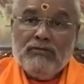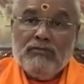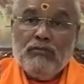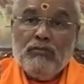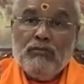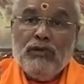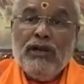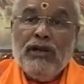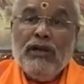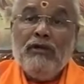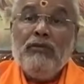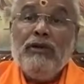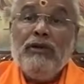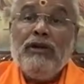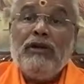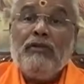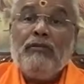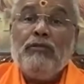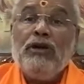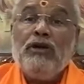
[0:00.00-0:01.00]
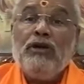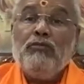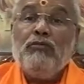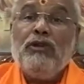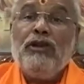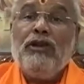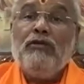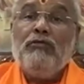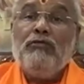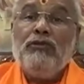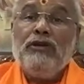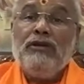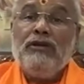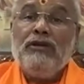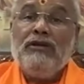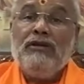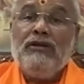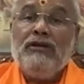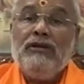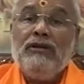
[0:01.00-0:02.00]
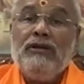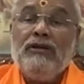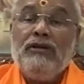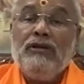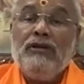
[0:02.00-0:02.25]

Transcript: millimeter by millimeter,